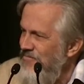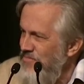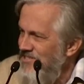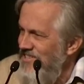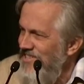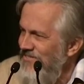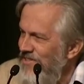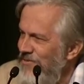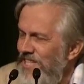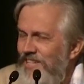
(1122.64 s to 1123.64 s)

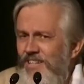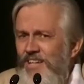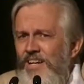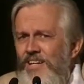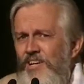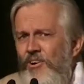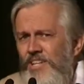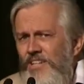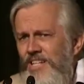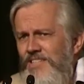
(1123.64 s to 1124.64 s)
positively weird. The
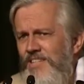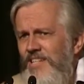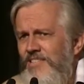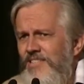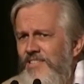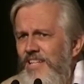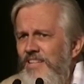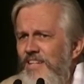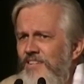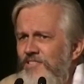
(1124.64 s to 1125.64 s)
other reason is that
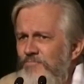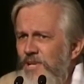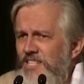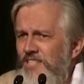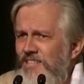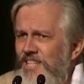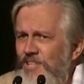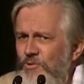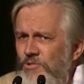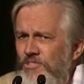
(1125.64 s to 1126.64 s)
the introspection they
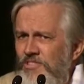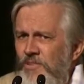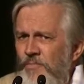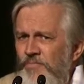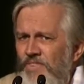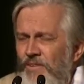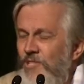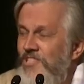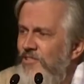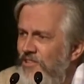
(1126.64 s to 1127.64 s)
used
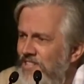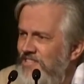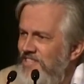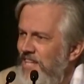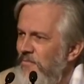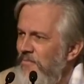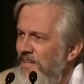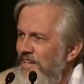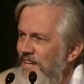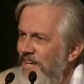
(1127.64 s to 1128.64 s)
was not the
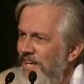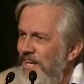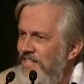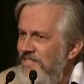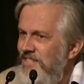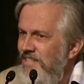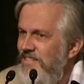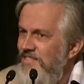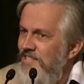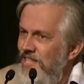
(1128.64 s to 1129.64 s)
same as
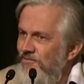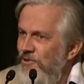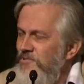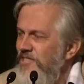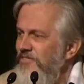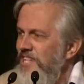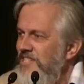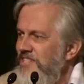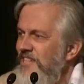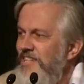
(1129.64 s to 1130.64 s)
the
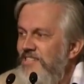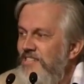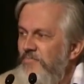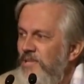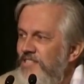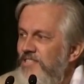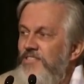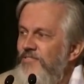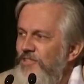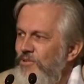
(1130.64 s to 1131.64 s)
self-observation that is the basis
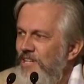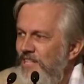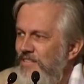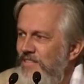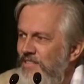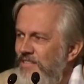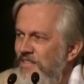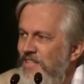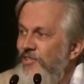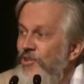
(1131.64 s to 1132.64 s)
of yoga.
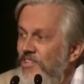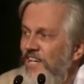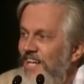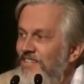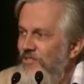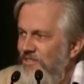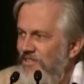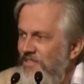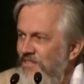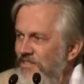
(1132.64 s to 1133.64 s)
Not at all.